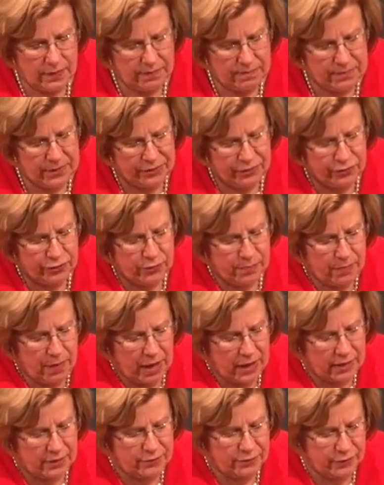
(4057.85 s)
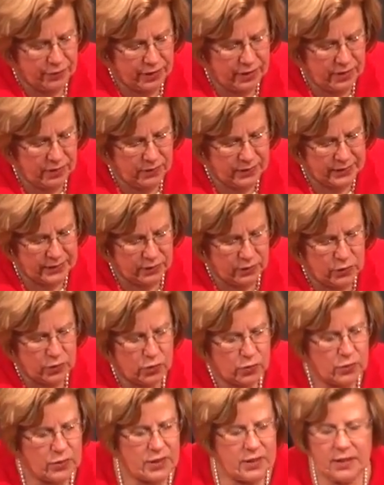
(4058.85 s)
Mr. Mugford was a
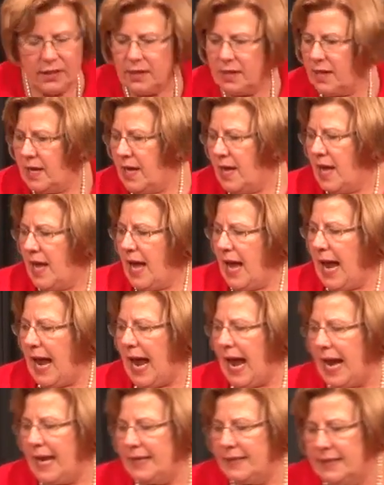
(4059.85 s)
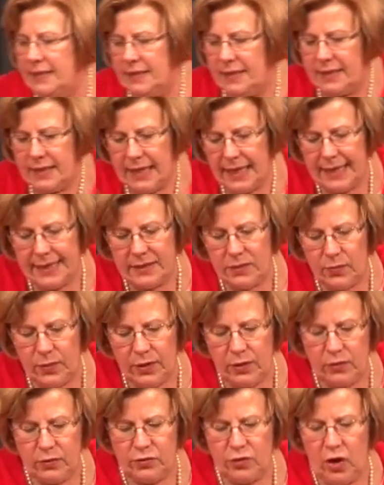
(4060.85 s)
hoot, and he's the
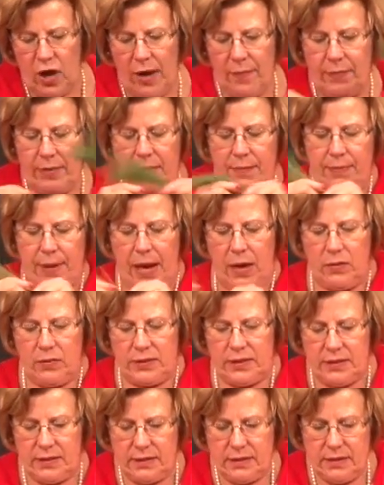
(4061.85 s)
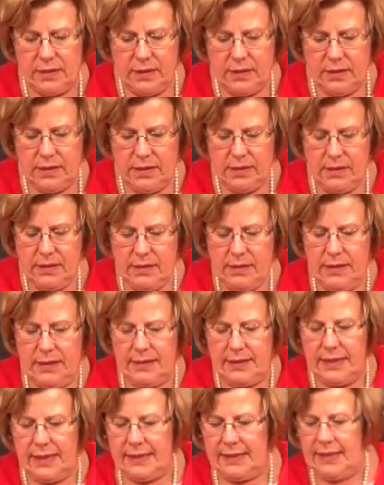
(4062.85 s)
one who taught me about the
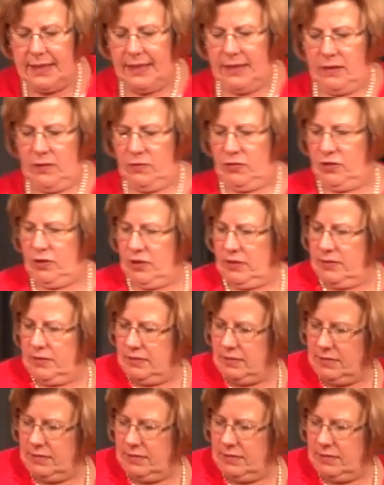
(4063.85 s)
suntan lotion.